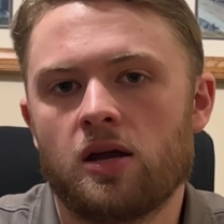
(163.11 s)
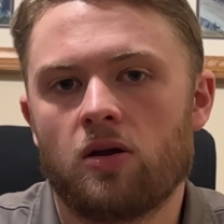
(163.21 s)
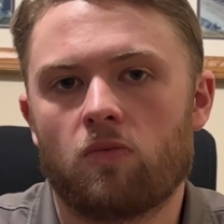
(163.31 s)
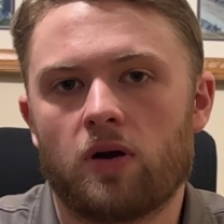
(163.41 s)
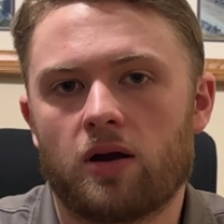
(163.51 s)

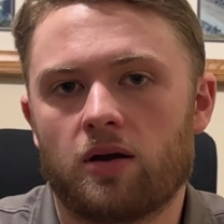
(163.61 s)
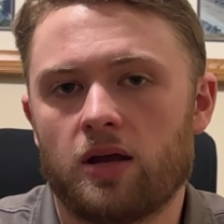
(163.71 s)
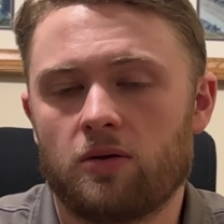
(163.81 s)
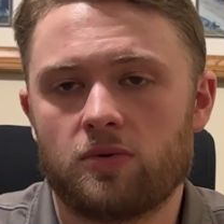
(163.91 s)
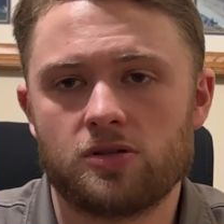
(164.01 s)
where
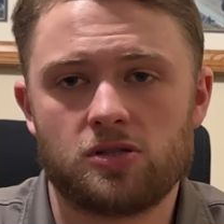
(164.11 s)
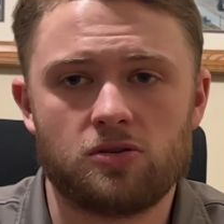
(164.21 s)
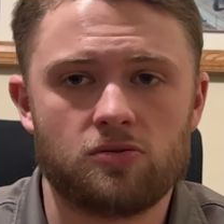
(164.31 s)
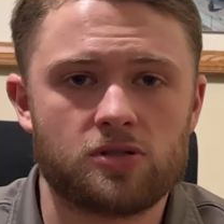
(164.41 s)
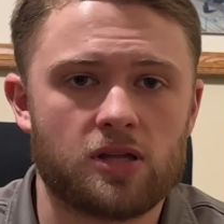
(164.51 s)
it was
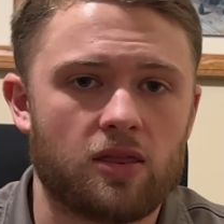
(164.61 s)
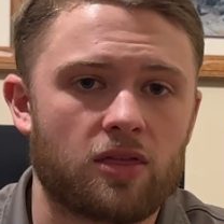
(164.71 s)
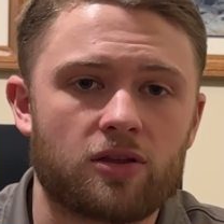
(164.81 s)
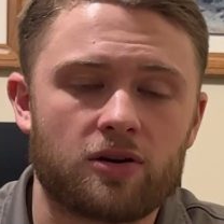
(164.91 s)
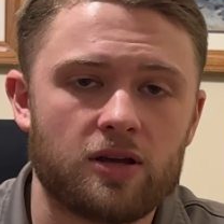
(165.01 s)
used in
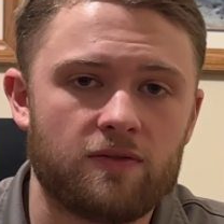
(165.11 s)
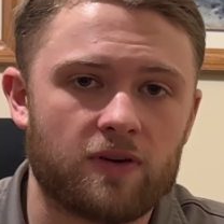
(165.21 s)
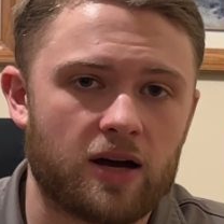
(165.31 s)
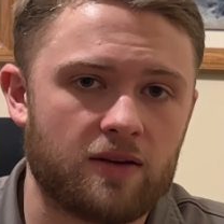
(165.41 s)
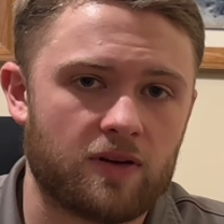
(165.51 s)

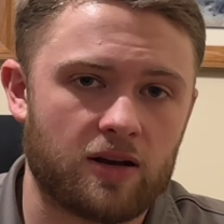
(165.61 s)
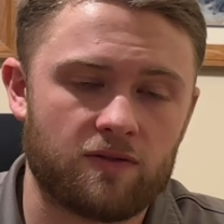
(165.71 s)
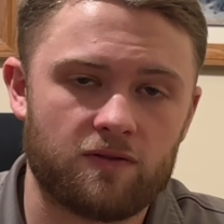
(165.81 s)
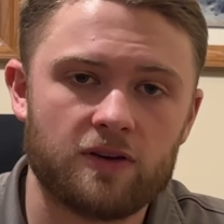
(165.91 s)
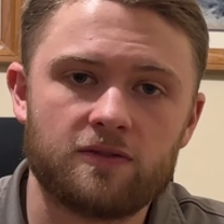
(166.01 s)
35 out of
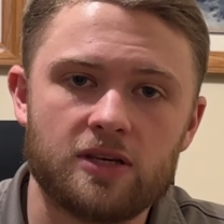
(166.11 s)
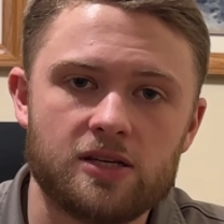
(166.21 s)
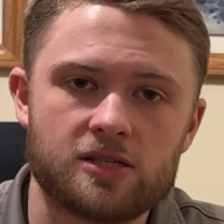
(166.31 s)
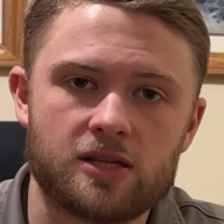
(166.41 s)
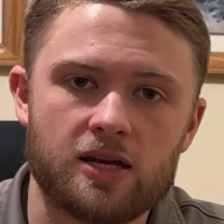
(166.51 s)
50
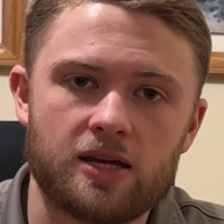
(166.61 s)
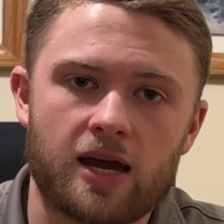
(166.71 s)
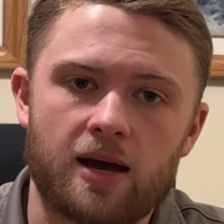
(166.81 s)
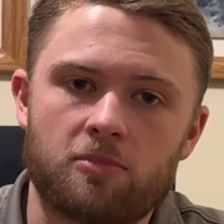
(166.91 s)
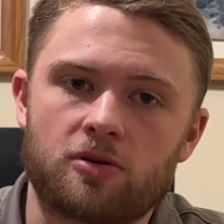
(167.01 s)
state
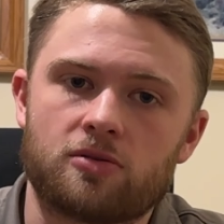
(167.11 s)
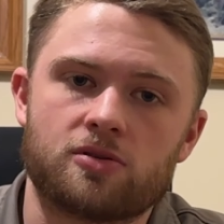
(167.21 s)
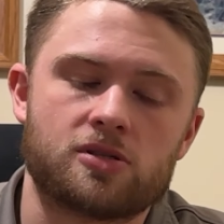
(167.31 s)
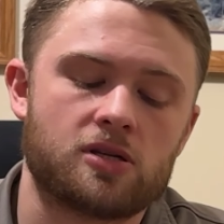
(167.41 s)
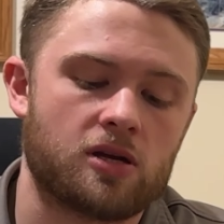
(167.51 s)

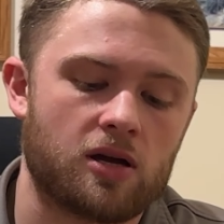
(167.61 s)
capitals.